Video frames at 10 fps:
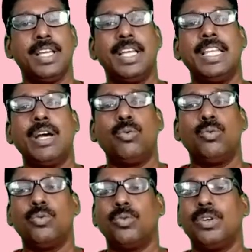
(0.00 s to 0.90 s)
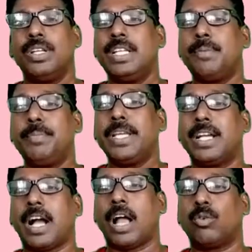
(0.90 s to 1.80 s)
Now let
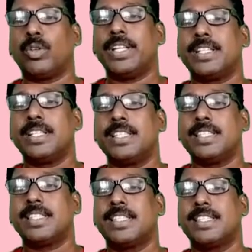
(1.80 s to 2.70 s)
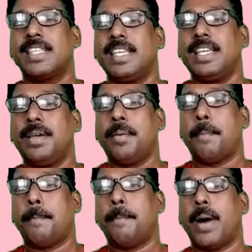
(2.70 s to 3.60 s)
me calculate C
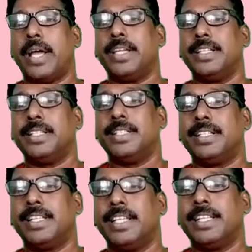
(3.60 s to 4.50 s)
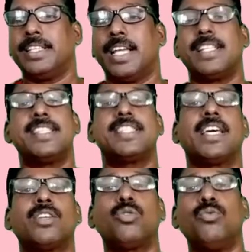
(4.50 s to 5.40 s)
by D, that is
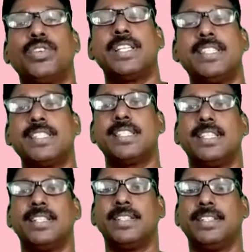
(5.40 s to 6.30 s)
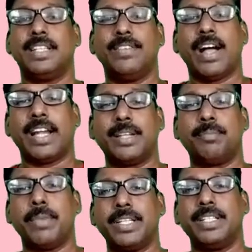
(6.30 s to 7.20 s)
circumference
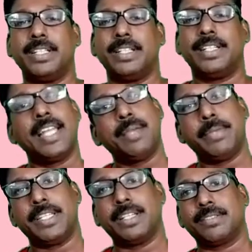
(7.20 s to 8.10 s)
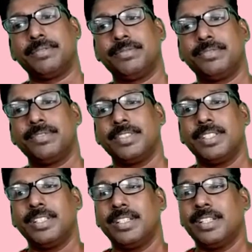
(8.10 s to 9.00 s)
divided by diameter.
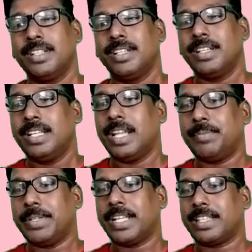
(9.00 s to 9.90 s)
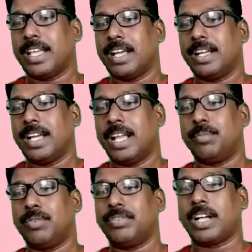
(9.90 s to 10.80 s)
Let me take the
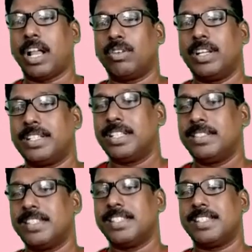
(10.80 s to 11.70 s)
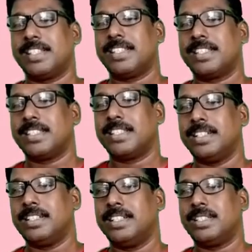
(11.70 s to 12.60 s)
help of a calculator since it is
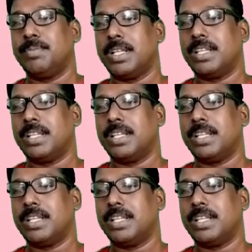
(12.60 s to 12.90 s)
decimal